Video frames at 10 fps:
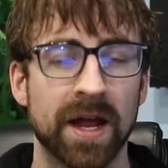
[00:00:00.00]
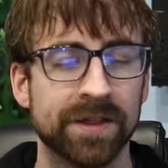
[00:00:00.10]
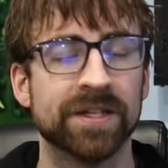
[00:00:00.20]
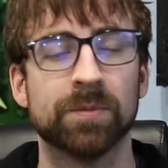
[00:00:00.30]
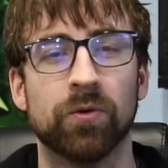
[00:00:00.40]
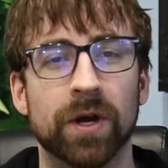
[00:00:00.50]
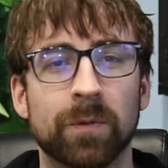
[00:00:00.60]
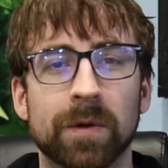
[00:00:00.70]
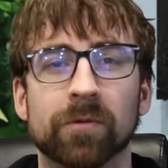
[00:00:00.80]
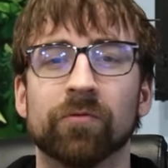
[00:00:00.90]
And at this point,
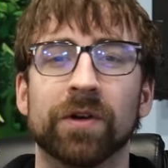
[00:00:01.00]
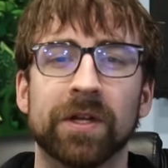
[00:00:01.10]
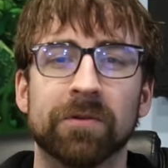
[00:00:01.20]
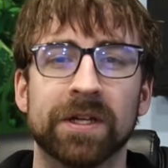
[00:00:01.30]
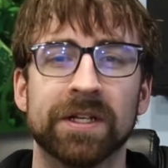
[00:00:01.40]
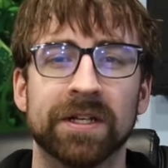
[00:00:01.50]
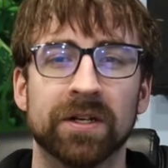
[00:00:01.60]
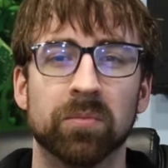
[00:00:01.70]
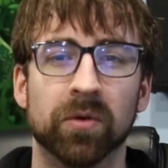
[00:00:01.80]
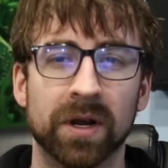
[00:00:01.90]
we were really
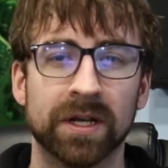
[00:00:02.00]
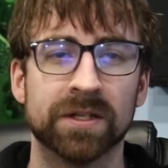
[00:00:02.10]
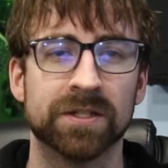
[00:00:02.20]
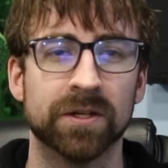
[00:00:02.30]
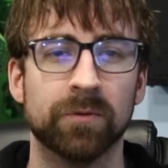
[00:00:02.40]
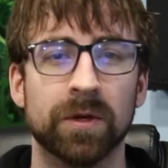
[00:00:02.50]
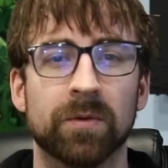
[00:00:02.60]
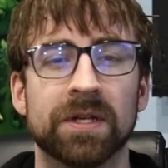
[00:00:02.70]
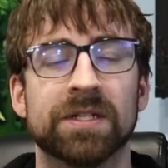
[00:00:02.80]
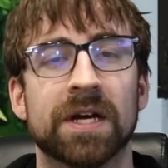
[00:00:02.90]
needing a break, so we
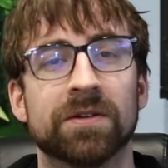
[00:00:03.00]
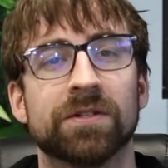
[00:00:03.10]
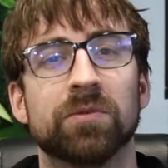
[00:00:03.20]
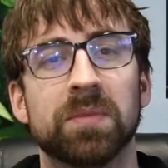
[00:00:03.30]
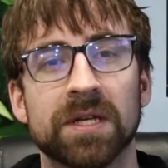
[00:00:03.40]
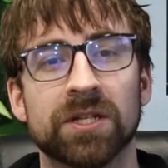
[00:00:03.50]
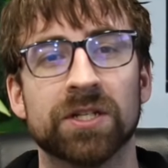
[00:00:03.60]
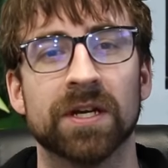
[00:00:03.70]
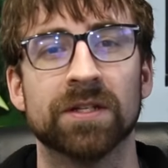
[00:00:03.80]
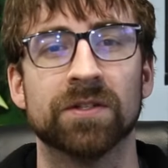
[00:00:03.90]
went down to the
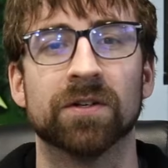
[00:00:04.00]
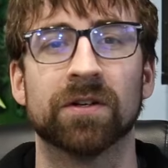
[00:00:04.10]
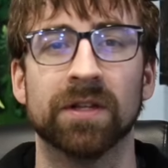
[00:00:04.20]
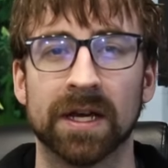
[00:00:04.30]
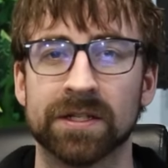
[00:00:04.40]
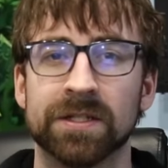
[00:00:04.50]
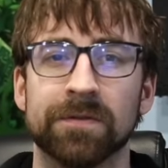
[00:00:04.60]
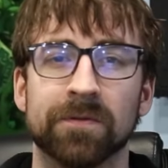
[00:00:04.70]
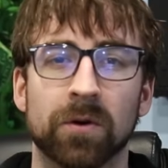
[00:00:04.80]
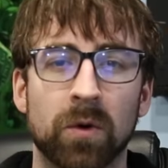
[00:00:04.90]
beach and took Lexi
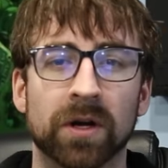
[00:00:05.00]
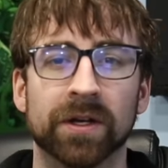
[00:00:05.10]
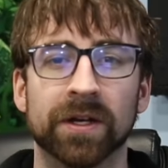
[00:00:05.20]
for a walk